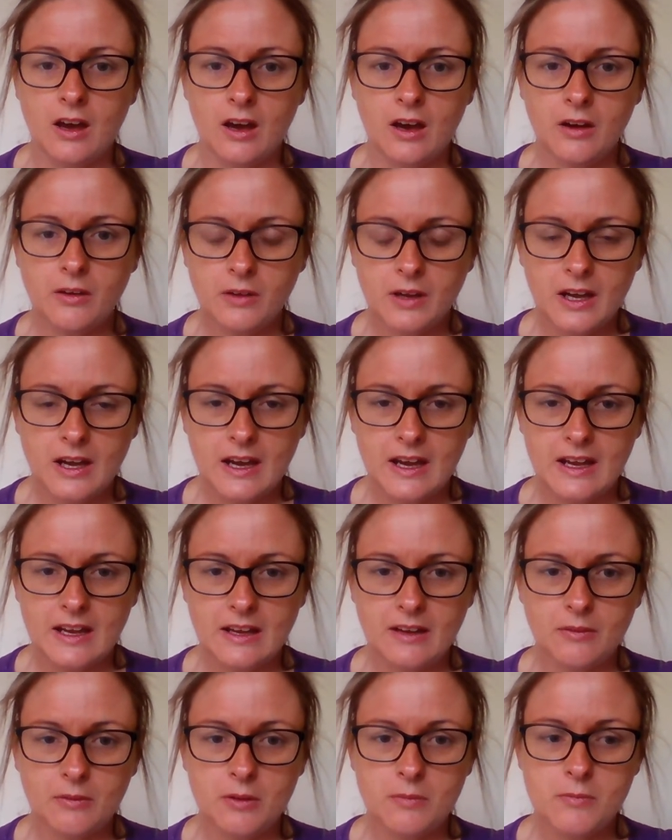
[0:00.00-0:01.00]
Okay,
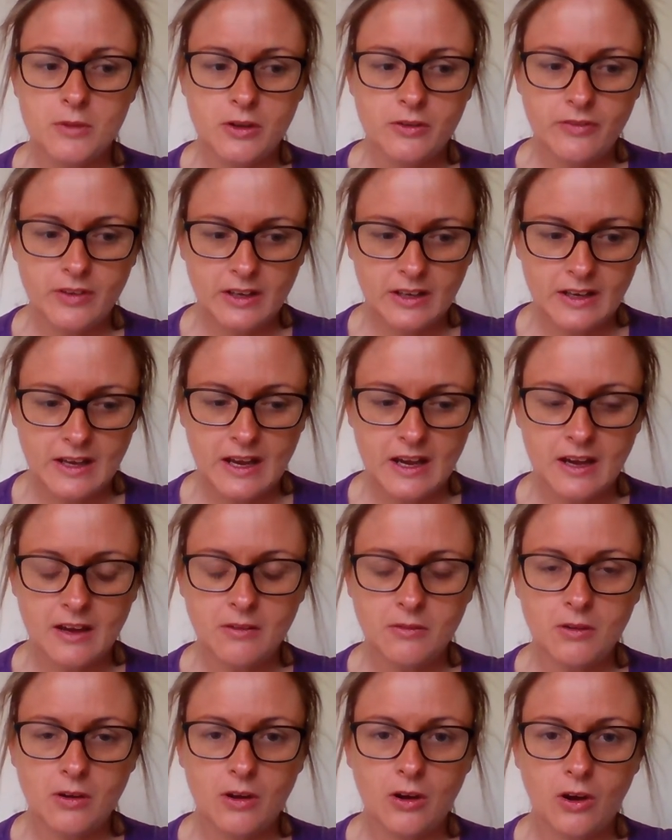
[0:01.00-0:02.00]
we're moving
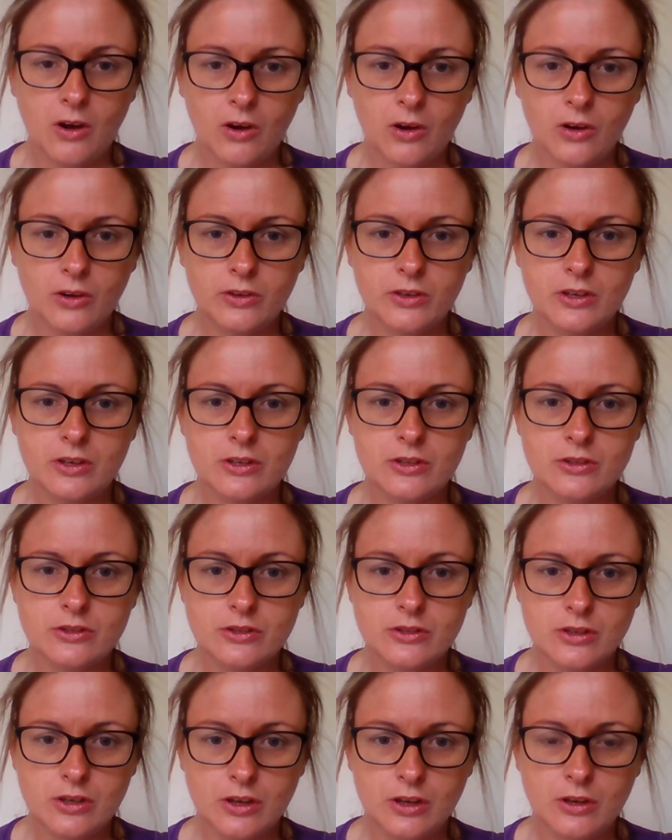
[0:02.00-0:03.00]
now on
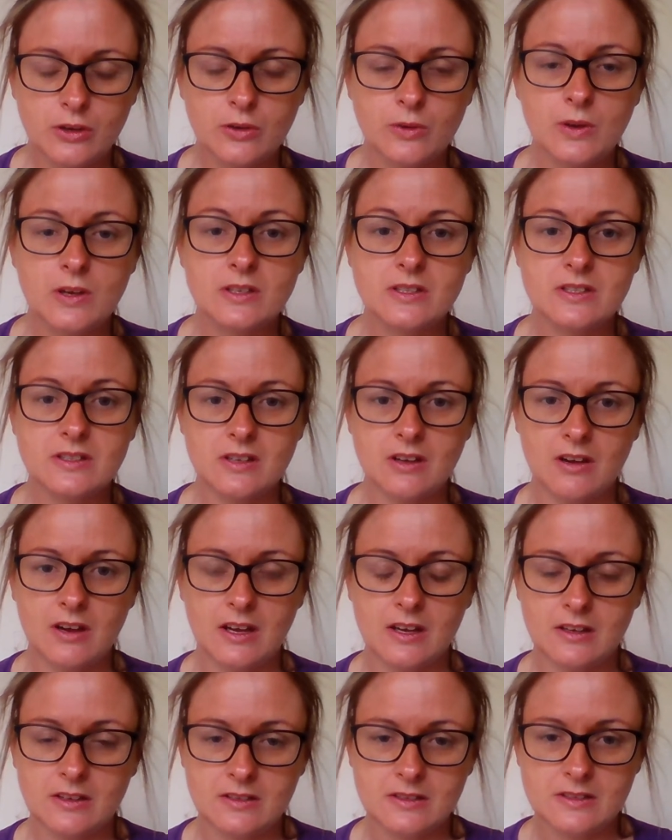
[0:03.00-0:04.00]
to
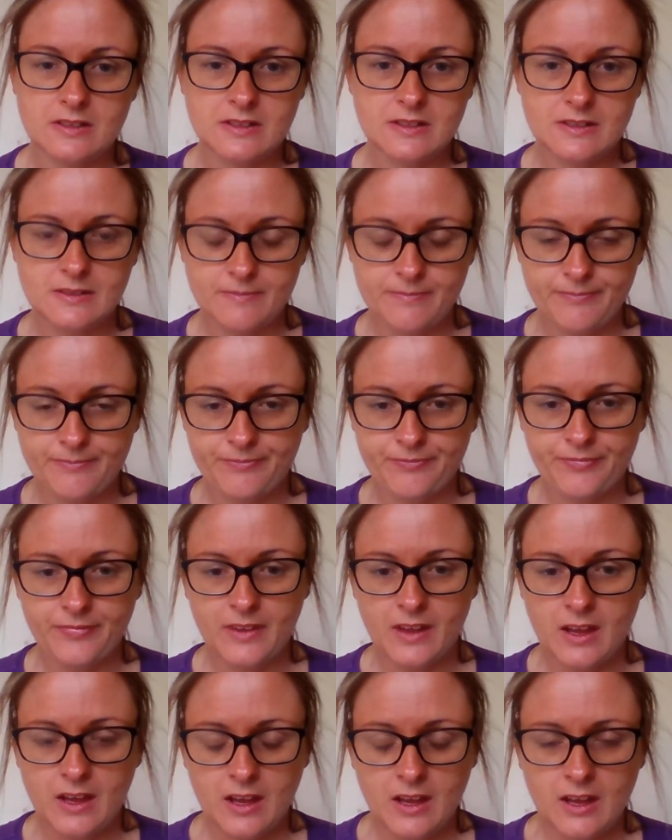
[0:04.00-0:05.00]
science.
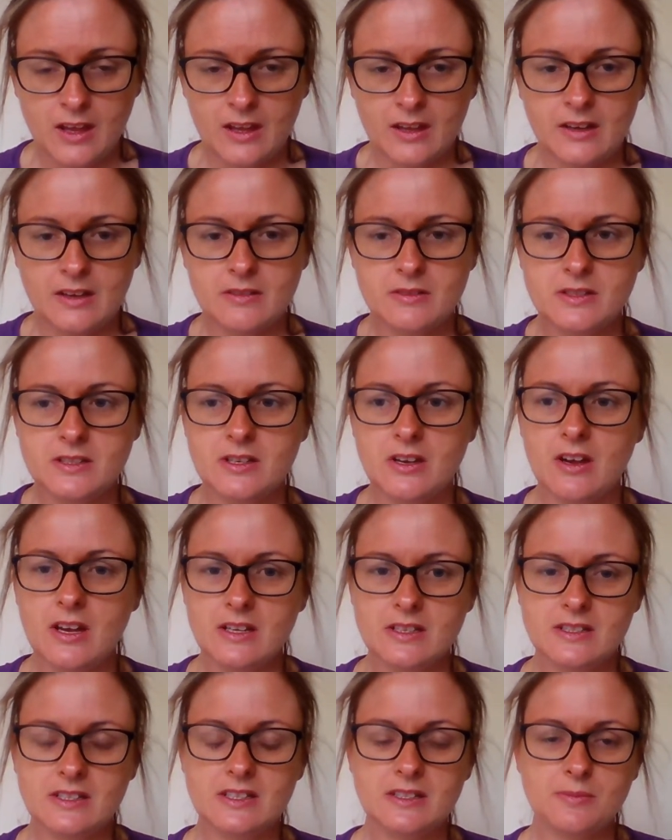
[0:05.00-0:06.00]
Now science
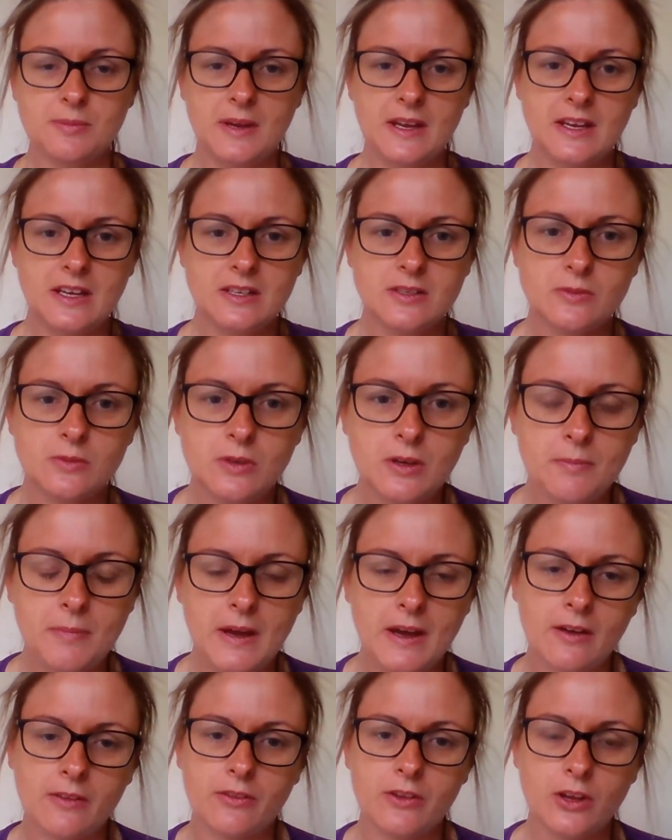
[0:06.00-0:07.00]
this week is all
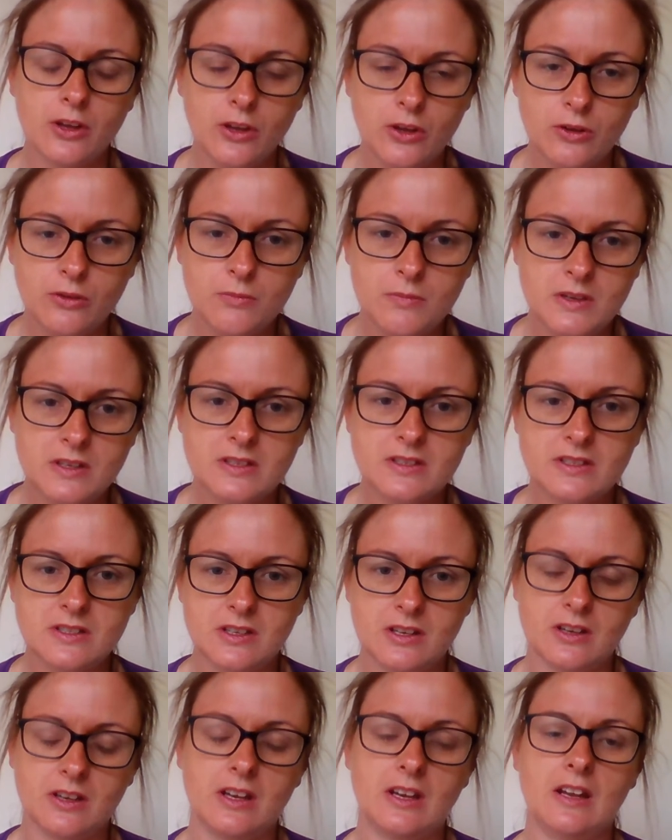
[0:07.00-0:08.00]
about the human
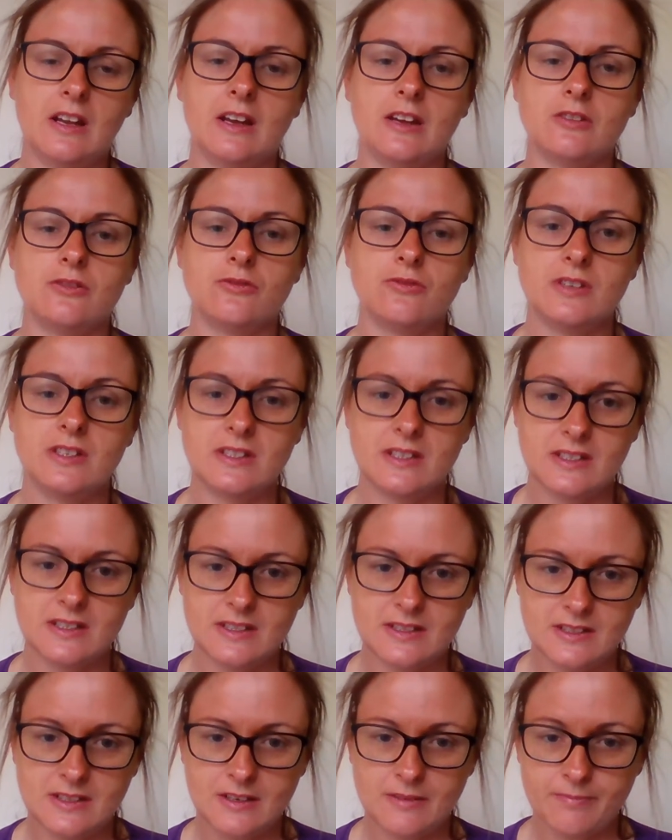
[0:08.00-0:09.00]
circulatory
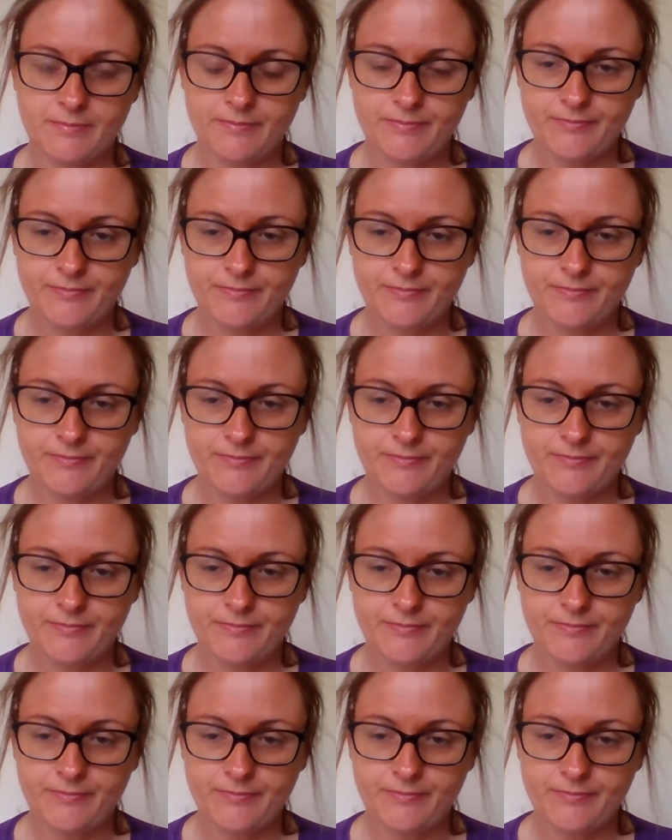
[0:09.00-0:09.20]
system.